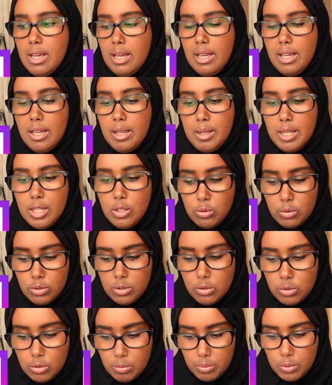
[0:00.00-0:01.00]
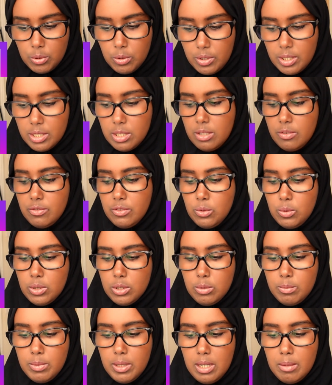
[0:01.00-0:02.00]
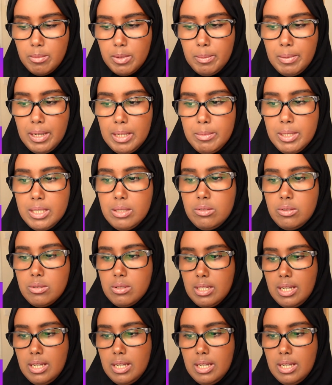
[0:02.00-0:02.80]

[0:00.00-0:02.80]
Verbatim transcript: uh, in order to progress if you want to become a biomedical